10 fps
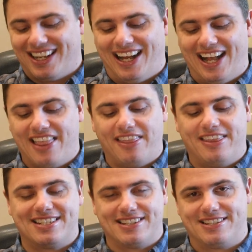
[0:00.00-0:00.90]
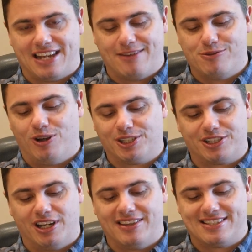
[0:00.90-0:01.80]
uh, this is the Savewo
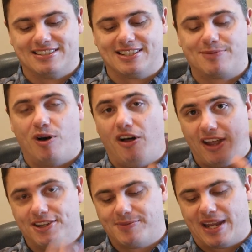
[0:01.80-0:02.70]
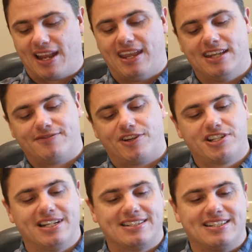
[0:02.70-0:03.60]
Ultra. This is a small. They also make a kids
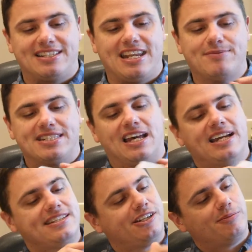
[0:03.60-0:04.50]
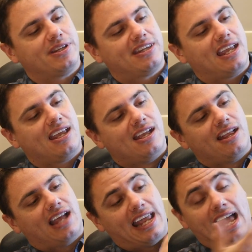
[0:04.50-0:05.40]
version. It's the same size here, but they
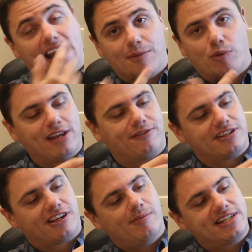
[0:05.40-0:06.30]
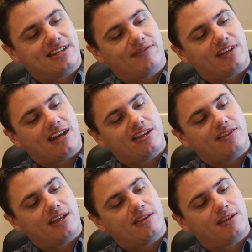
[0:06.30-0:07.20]
I, and I'm waiting for it to come. I just haven't got it
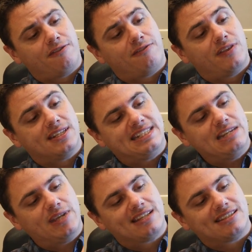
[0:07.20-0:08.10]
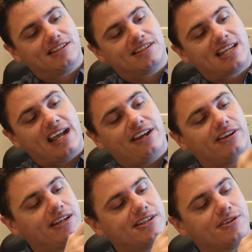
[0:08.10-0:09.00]
yet. The, the, the seaming is a little tighter
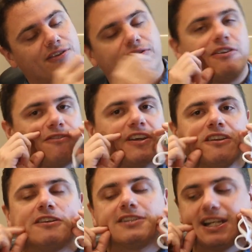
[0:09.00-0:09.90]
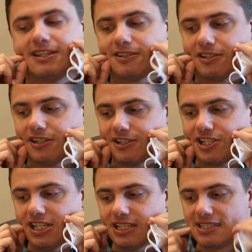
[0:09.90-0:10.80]
here, so it can fit a little tighter to your
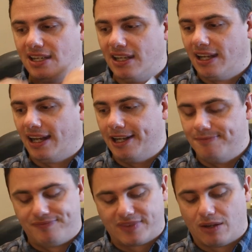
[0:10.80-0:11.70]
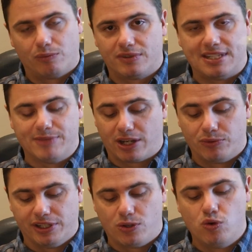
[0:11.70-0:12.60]
cheeks. Um, seemed like a
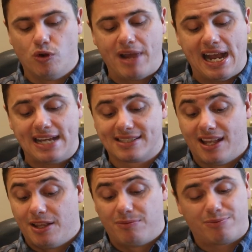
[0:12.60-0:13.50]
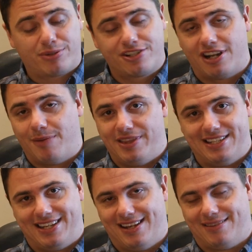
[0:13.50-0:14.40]
really cool mask. Pressure up on
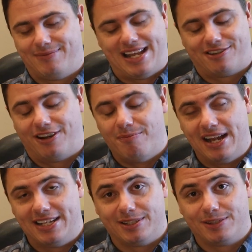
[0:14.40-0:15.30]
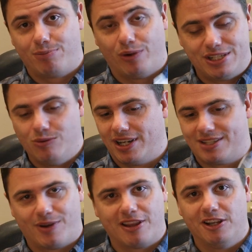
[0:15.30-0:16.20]
these masks are amazing. 0.21
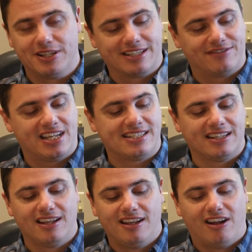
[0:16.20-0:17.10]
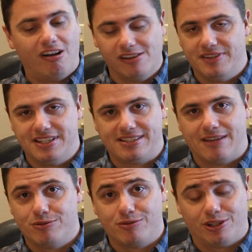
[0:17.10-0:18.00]
is one of the lowest I've tested. All of these
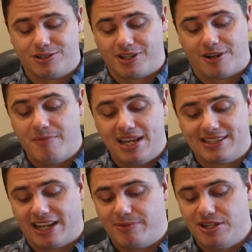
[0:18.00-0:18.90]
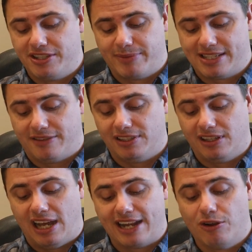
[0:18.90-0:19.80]
Savewo Ultras are amazing. I've been using myself a
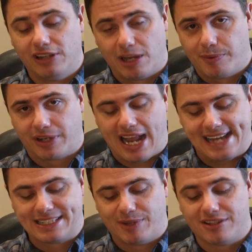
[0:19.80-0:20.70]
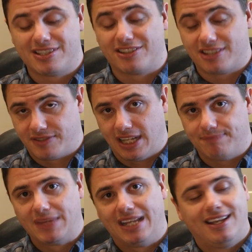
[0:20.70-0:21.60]
lot. I know a lot of people are going to ask about these. They're tough to
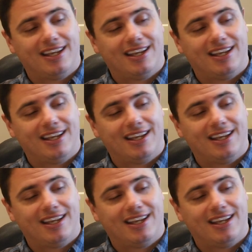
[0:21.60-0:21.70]
get.